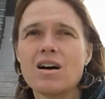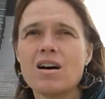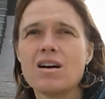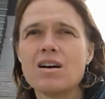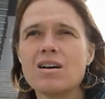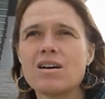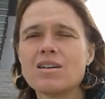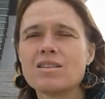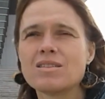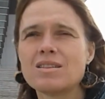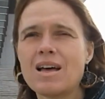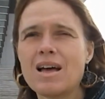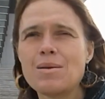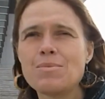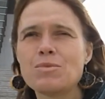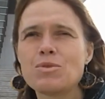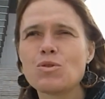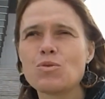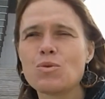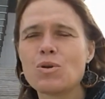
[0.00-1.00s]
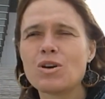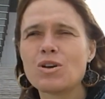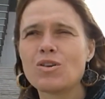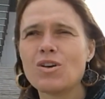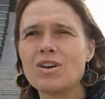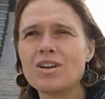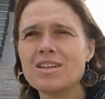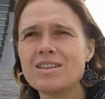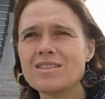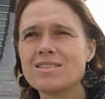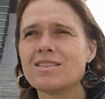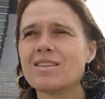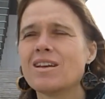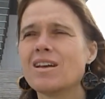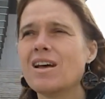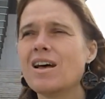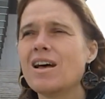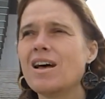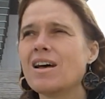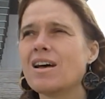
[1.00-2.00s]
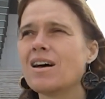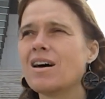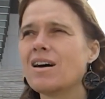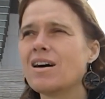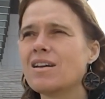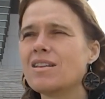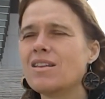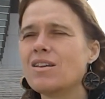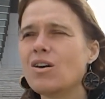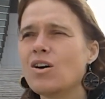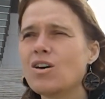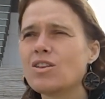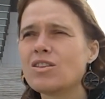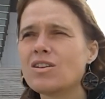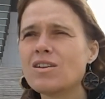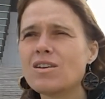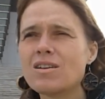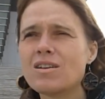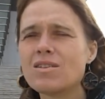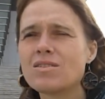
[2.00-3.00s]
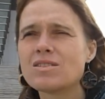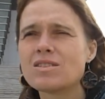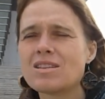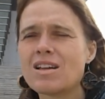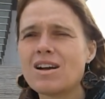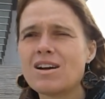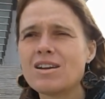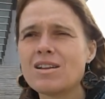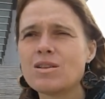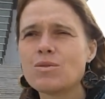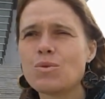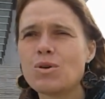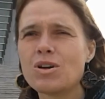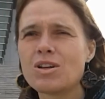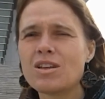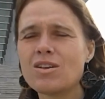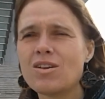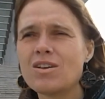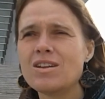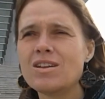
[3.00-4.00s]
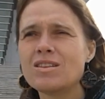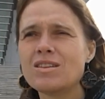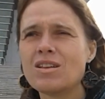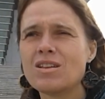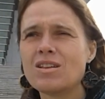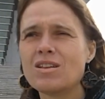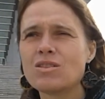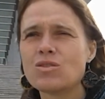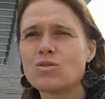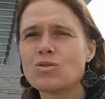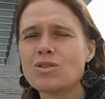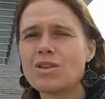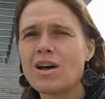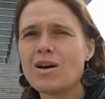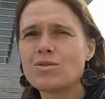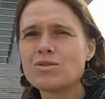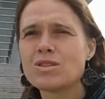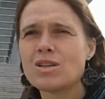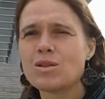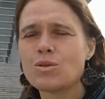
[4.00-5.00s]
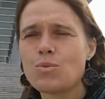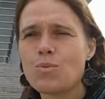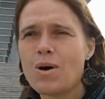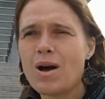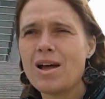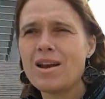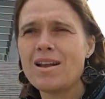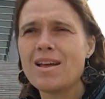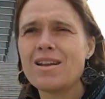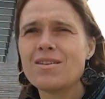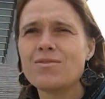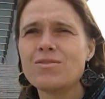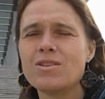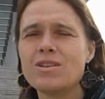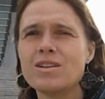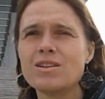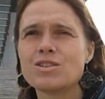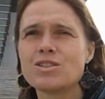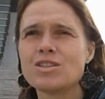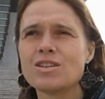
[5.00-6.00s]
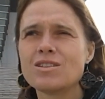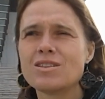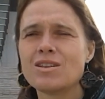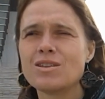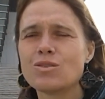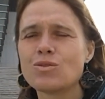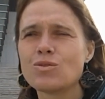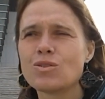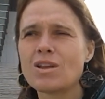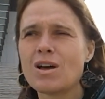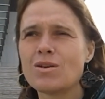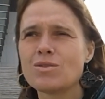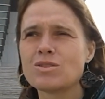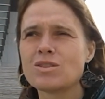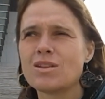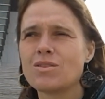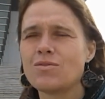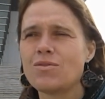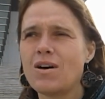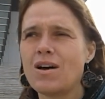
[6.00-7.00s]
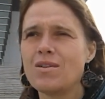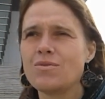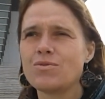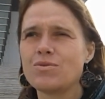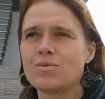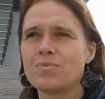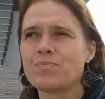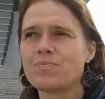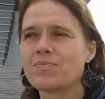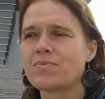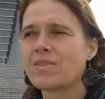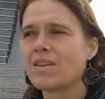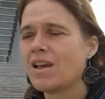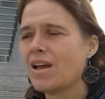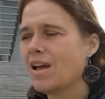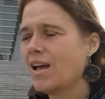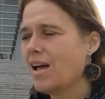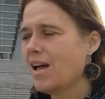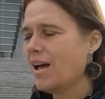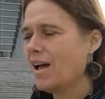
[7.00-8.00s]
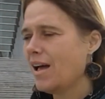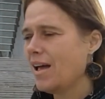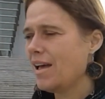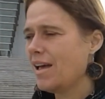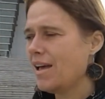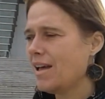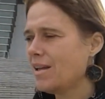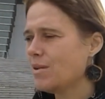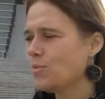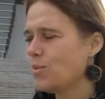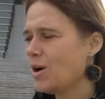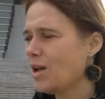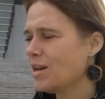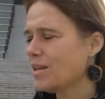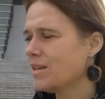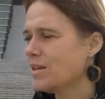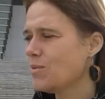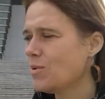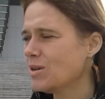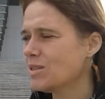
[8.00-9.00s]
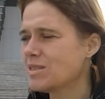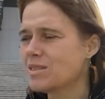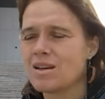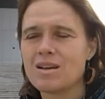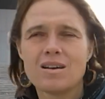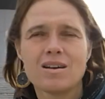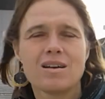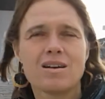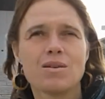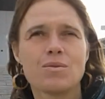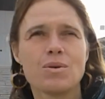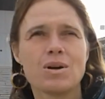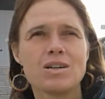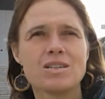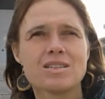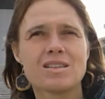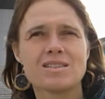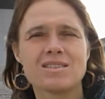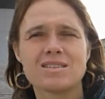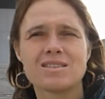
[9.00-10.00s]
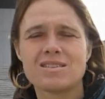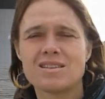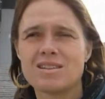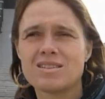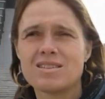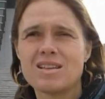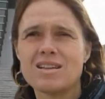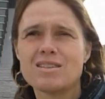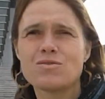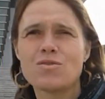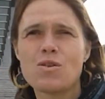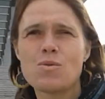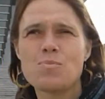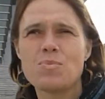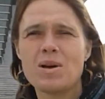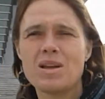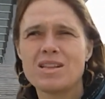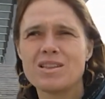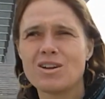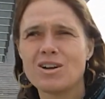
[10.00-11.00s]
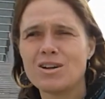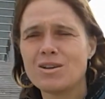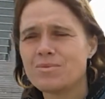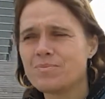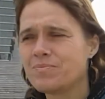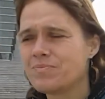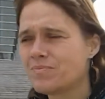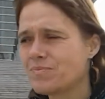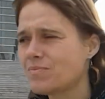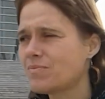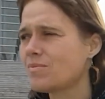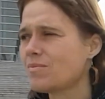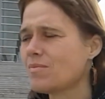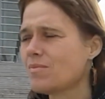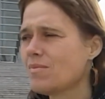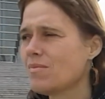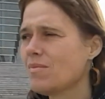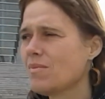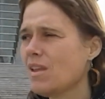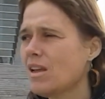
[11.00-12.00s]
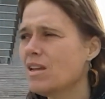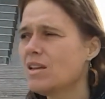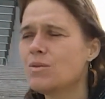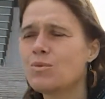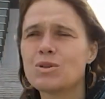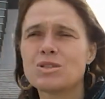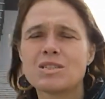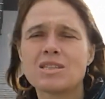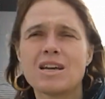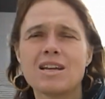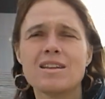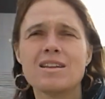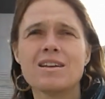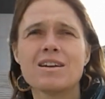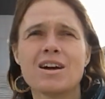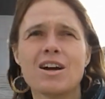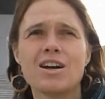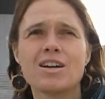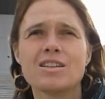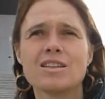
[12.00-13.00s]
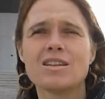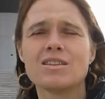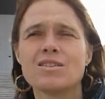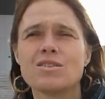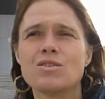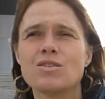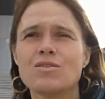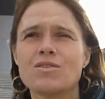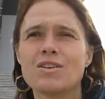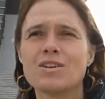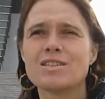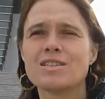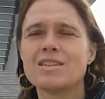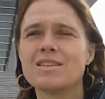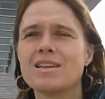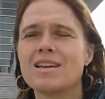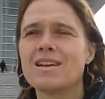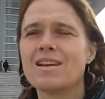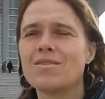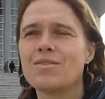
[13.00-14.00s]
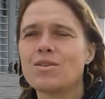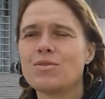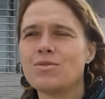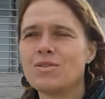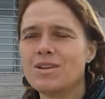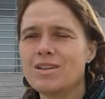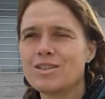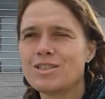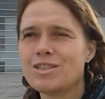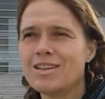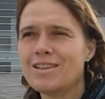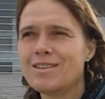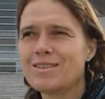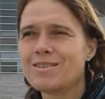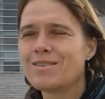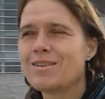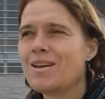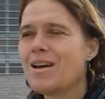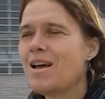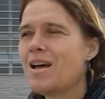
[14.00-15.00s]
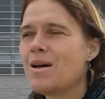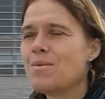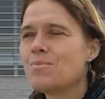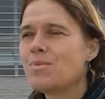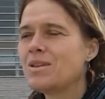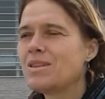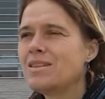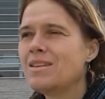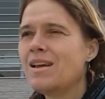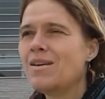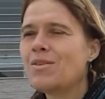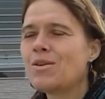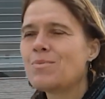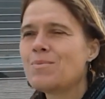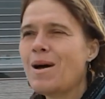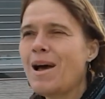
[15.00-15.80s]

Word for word: uh, time to work on it. Uh, the author started working on it in 2001 and finished it in 2005. And well, he was a very su successful painter. He was studying art at university and never finished it. But never